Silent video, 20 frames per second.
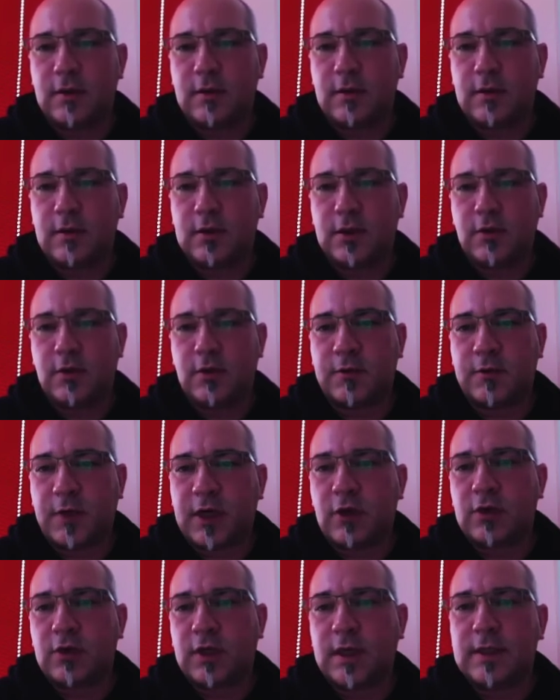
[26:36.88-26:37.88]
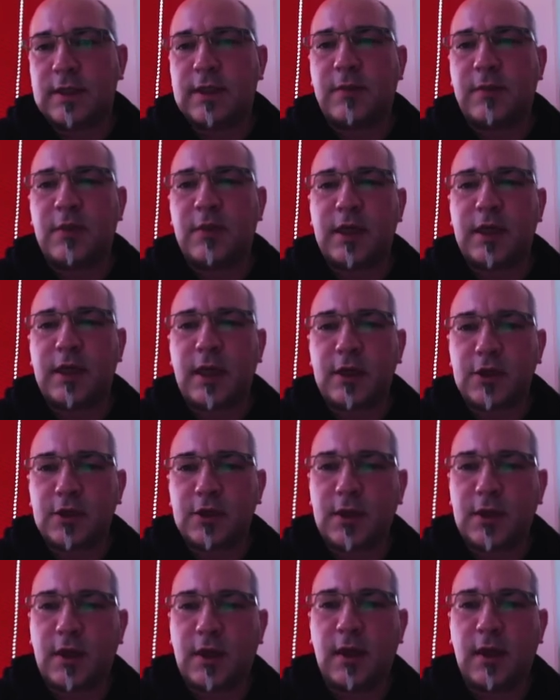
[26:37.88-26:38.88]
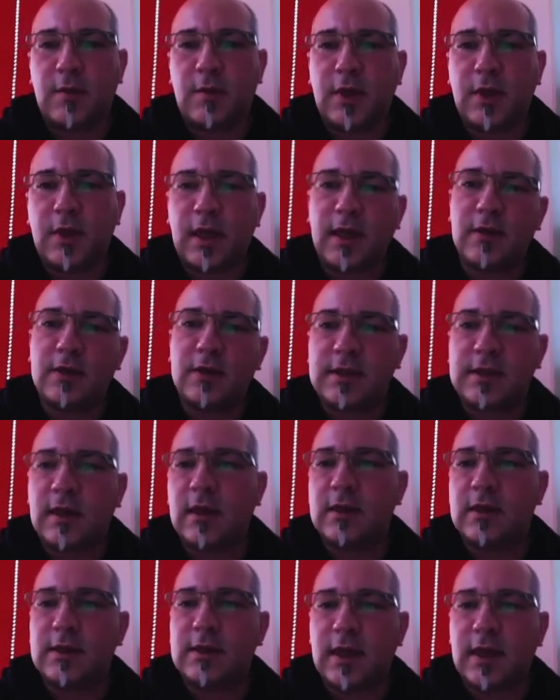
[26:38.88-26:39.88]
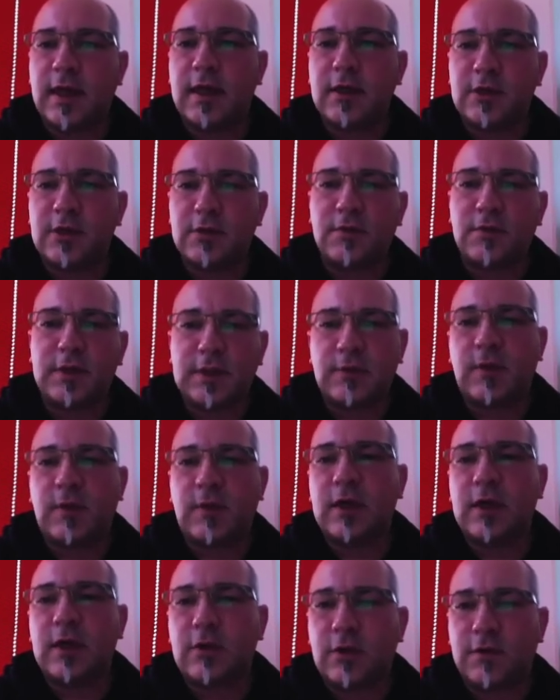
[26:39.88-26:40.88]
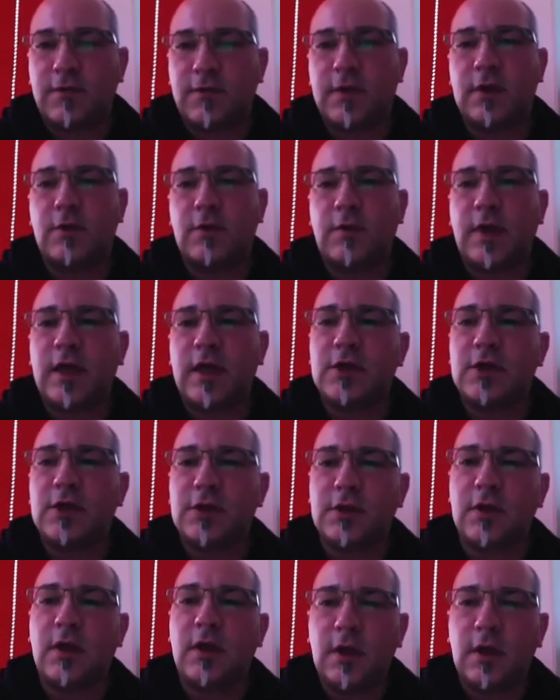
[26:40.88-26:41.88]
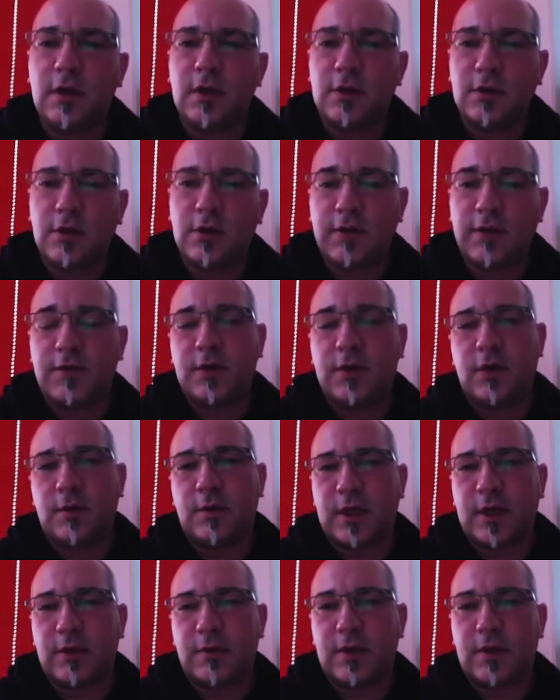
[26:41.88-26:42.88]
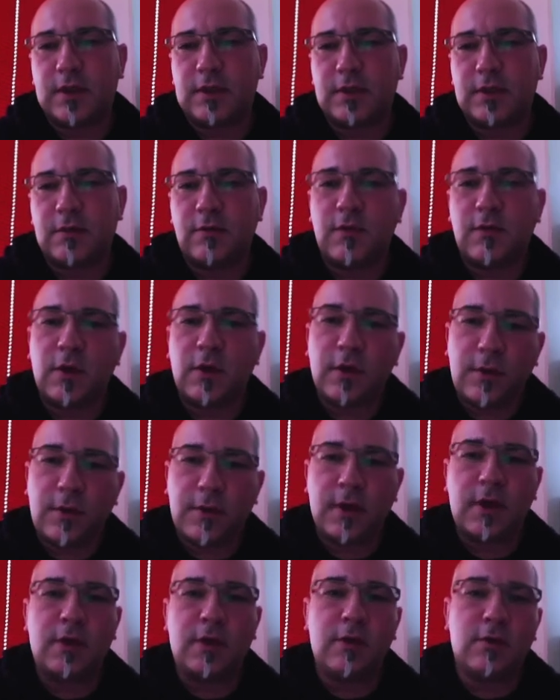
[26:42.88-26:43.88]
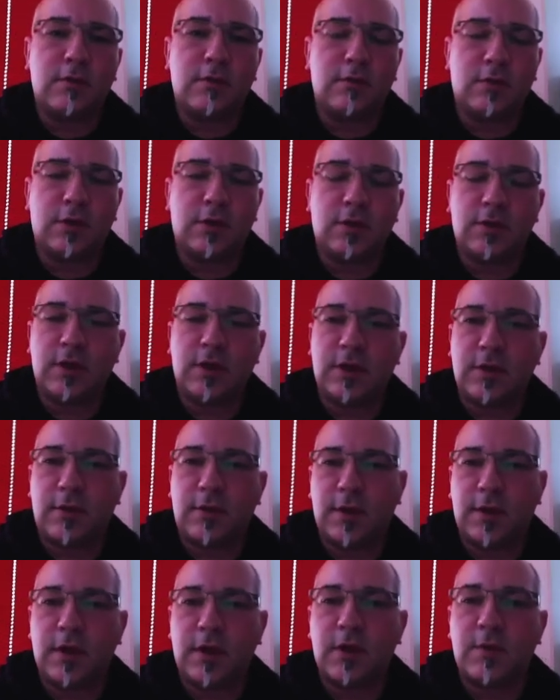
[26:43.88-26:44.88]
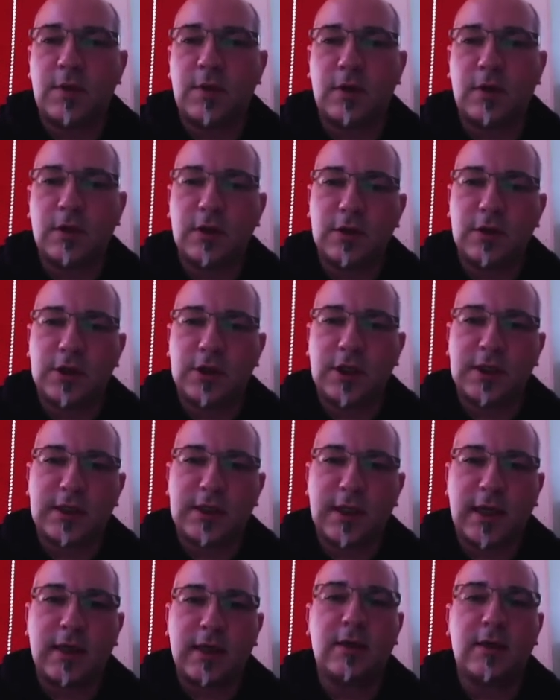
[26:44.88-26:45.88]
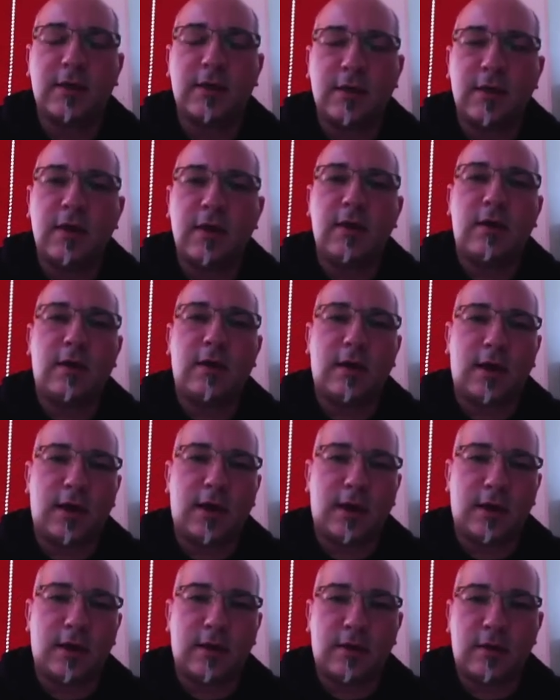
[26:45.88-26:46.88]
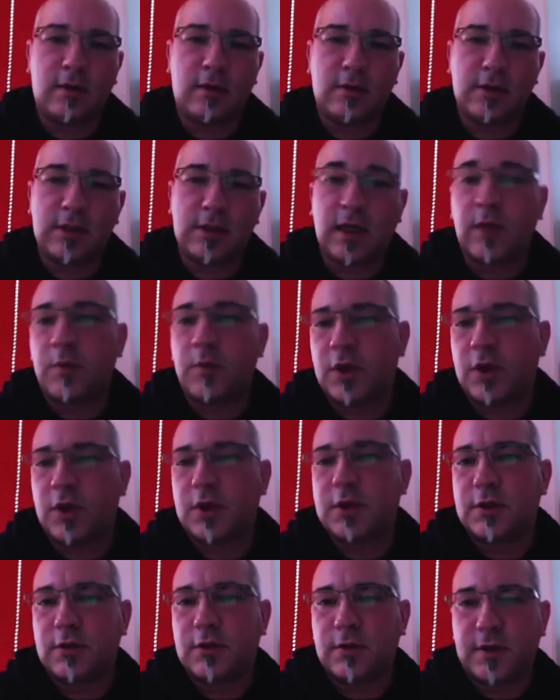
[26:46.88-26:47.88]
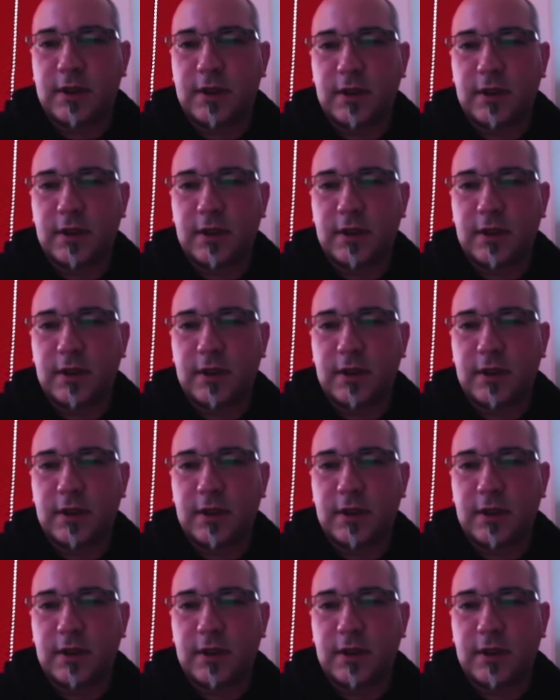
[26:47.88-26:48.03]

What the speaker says: So it recognizes the application type and starts the agent with the right configuration to give you the metrics. One thing you don't need to think about, just tag it and start monitoring.